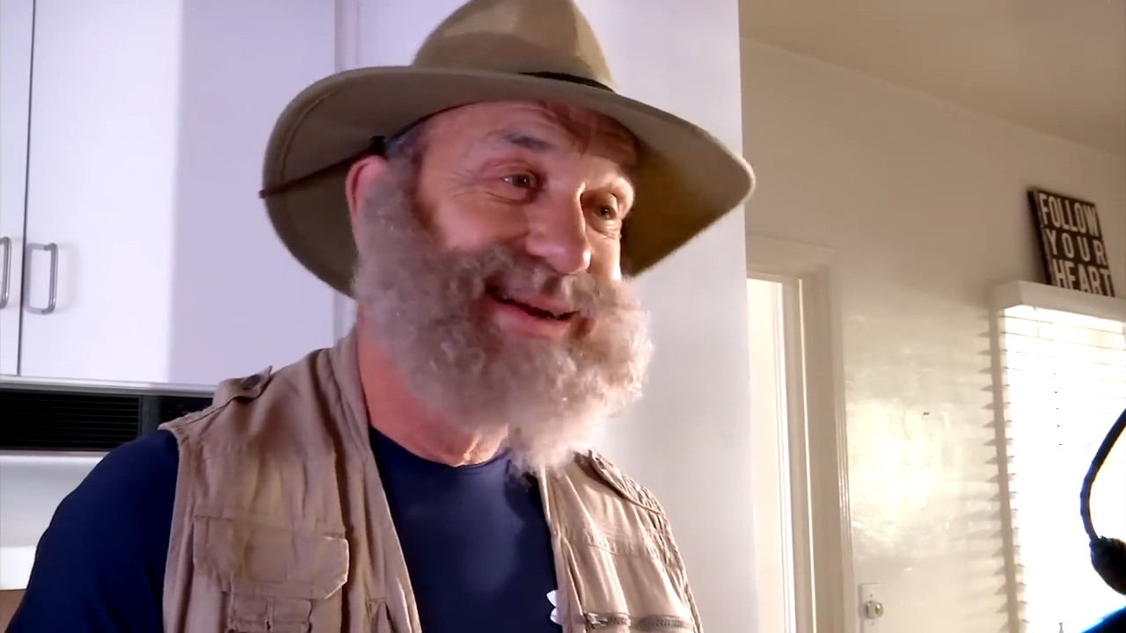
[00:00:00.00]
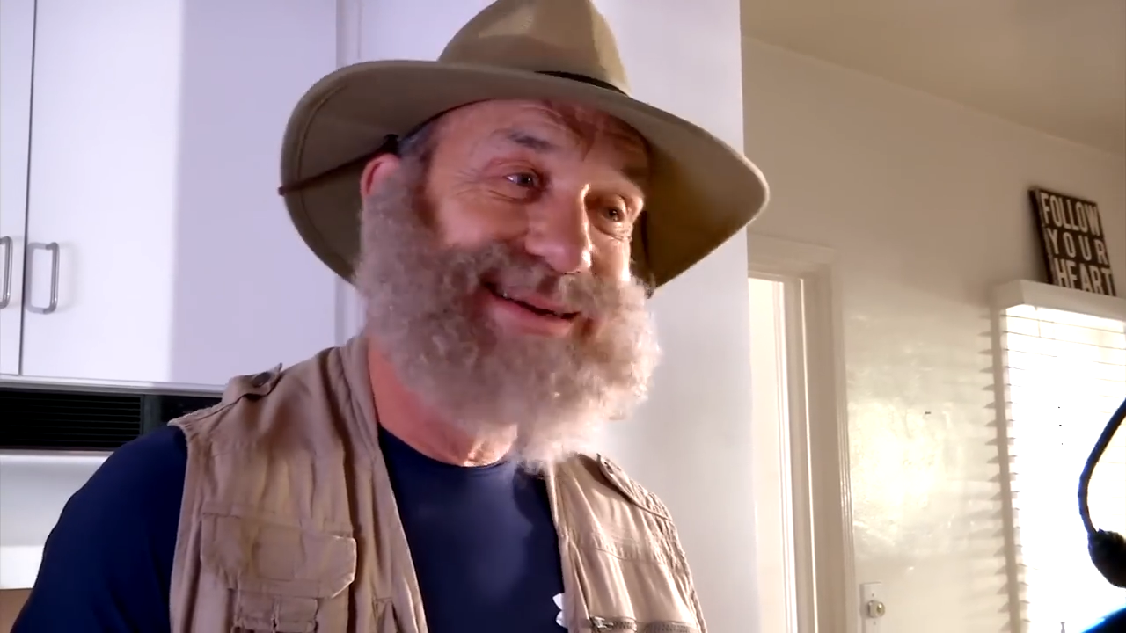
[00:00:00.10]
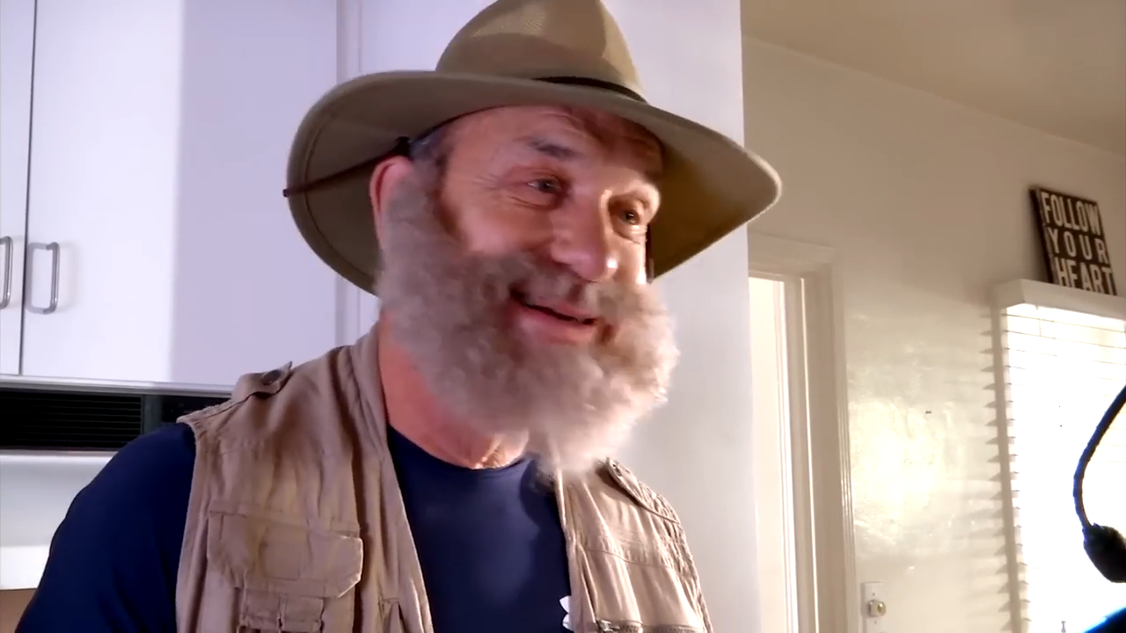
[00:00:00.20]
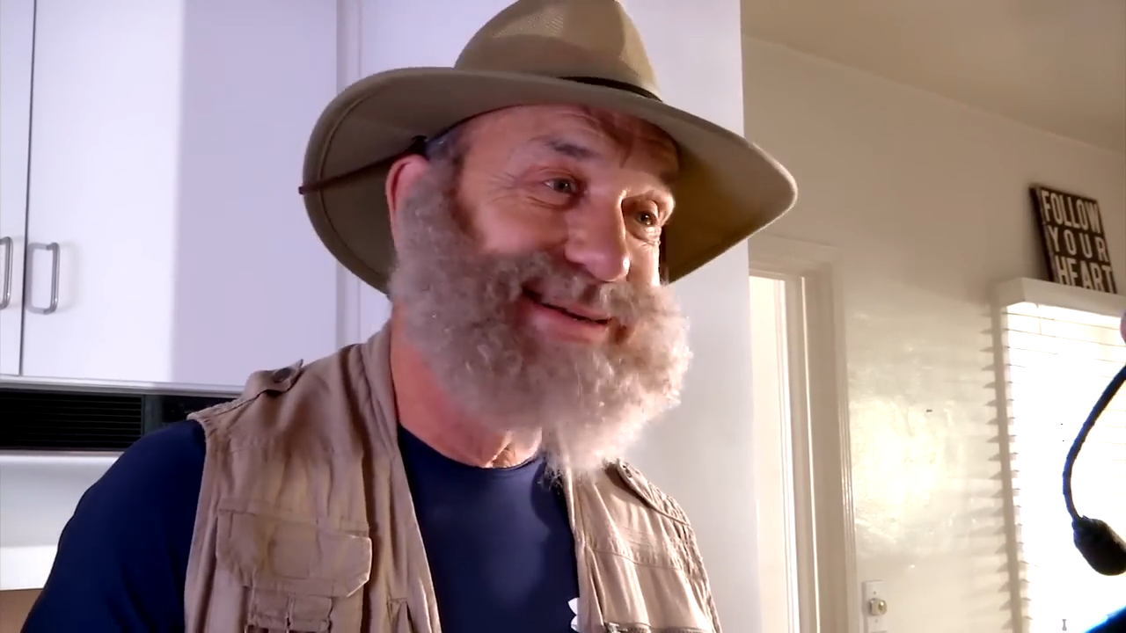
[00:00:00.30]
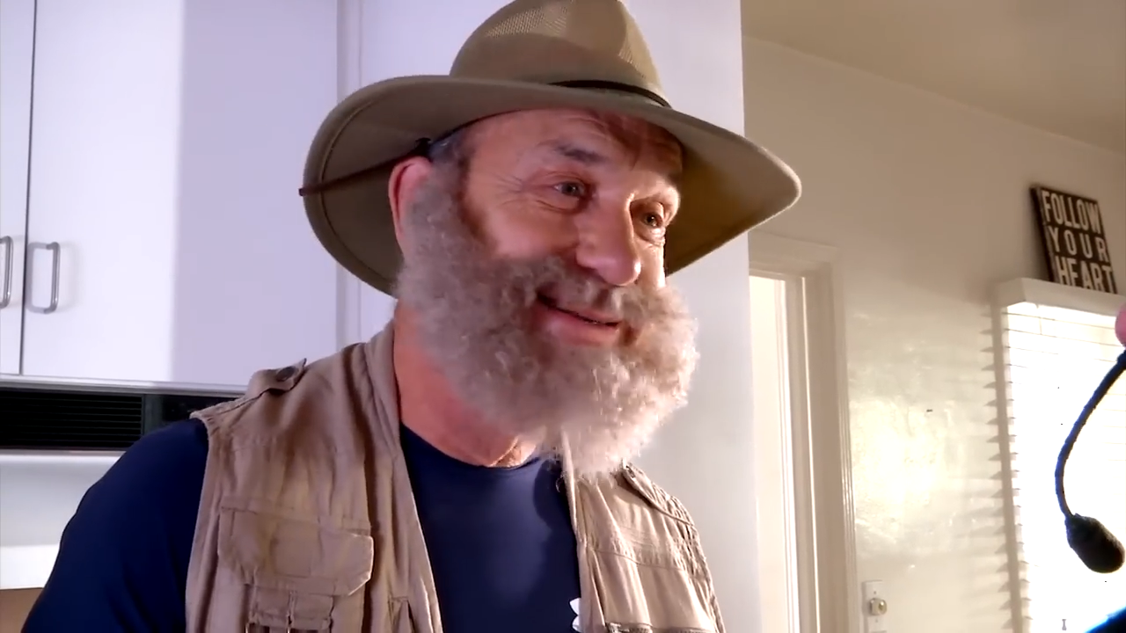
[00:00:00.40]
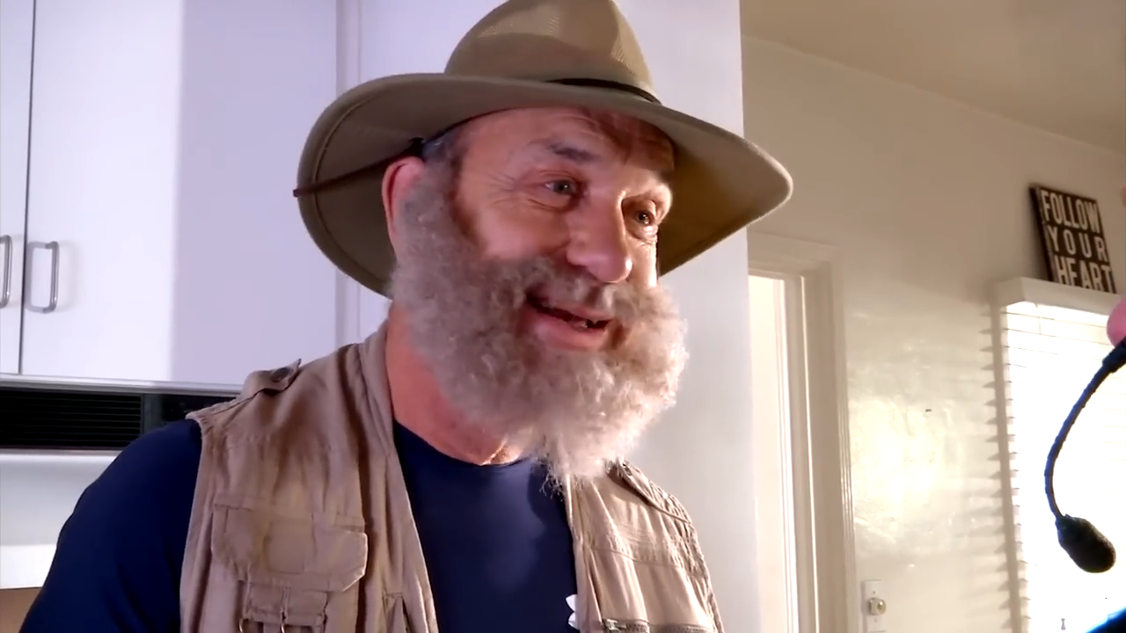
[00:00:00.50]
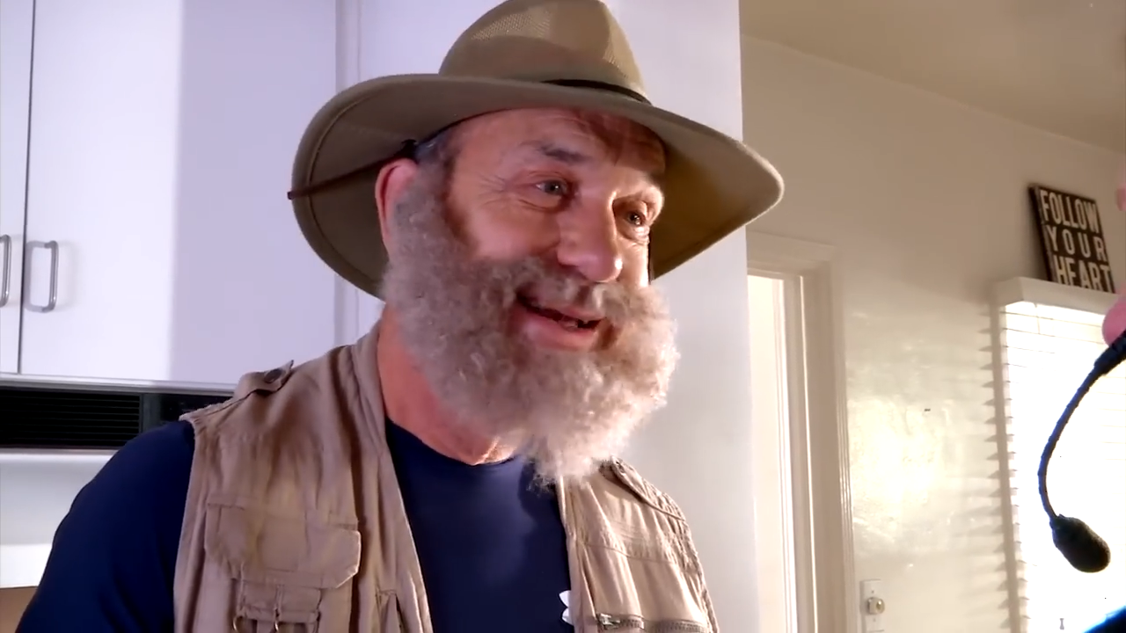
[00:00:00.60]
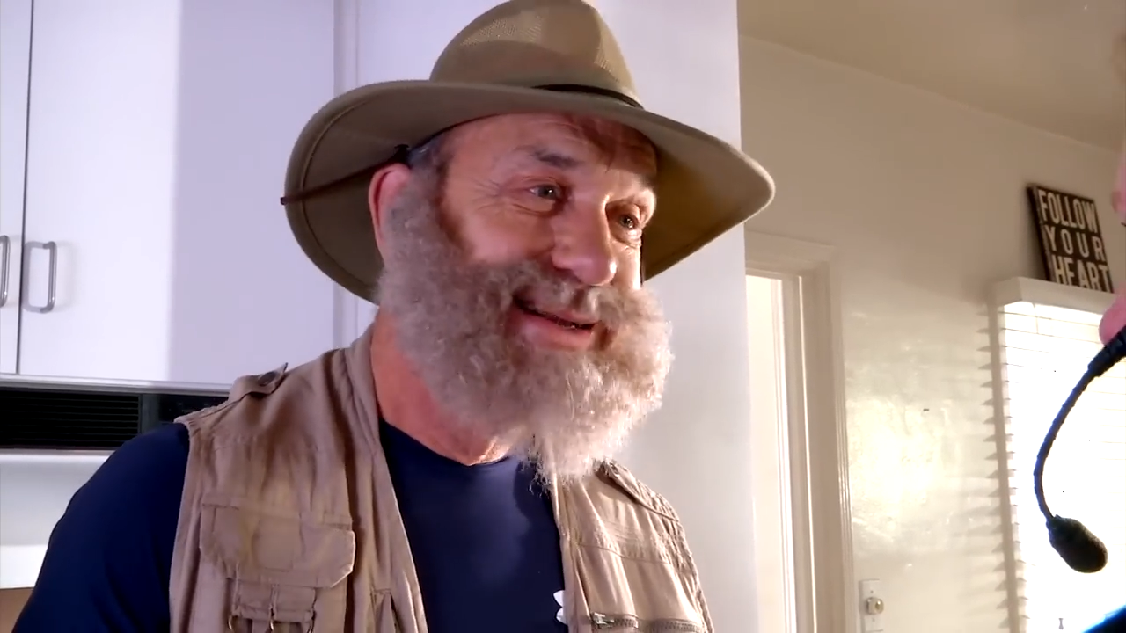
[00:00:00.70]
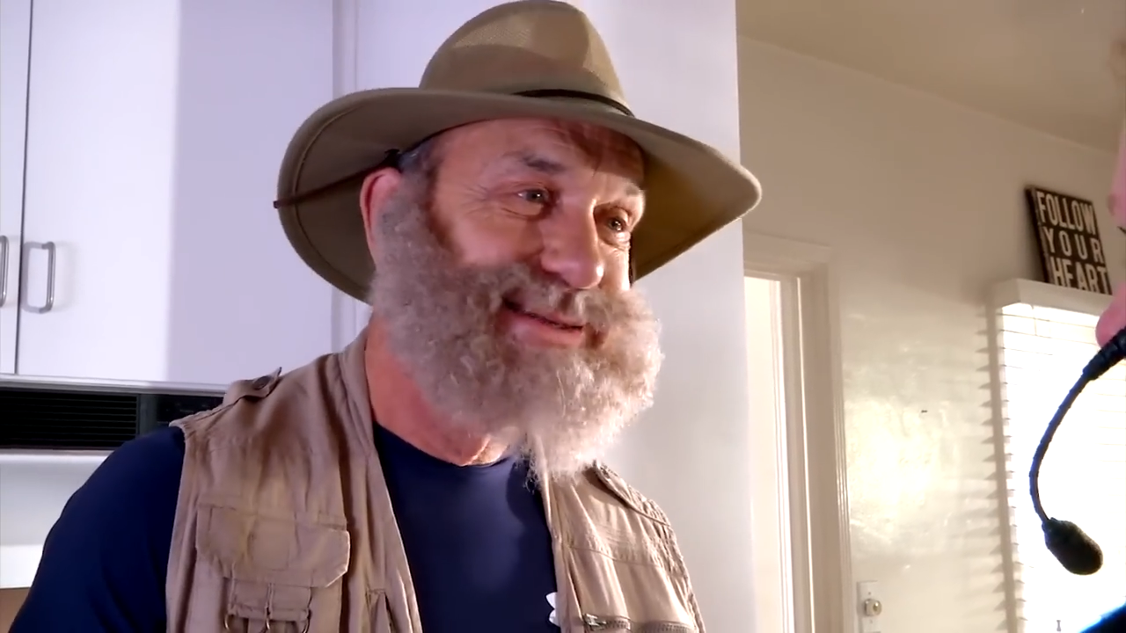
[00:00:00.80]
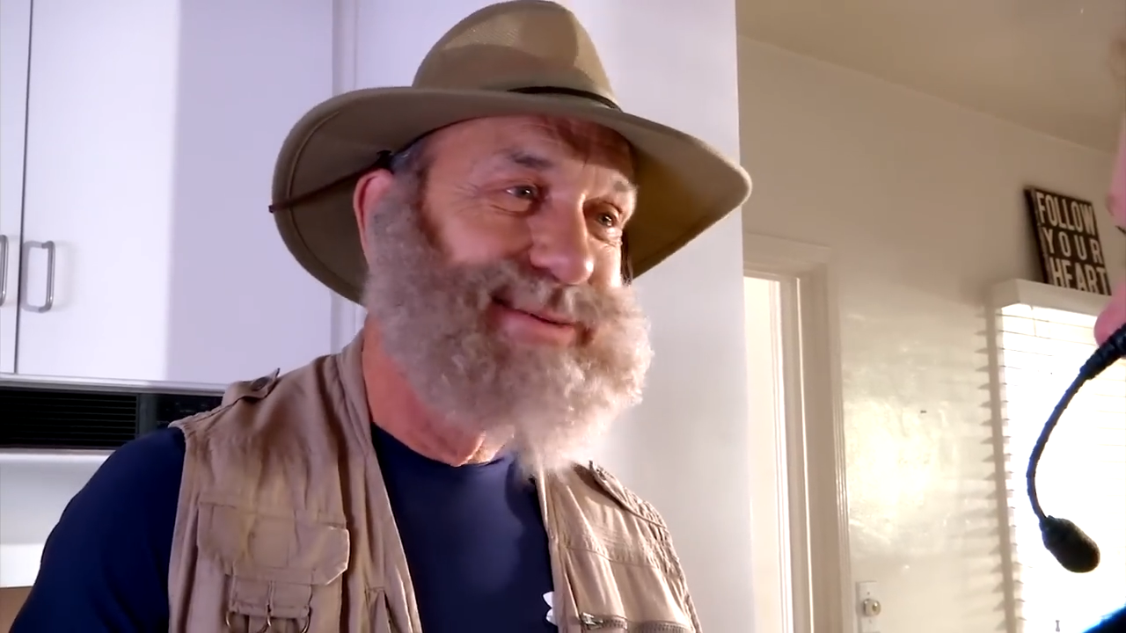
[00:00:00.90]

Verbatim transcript: to teach the kids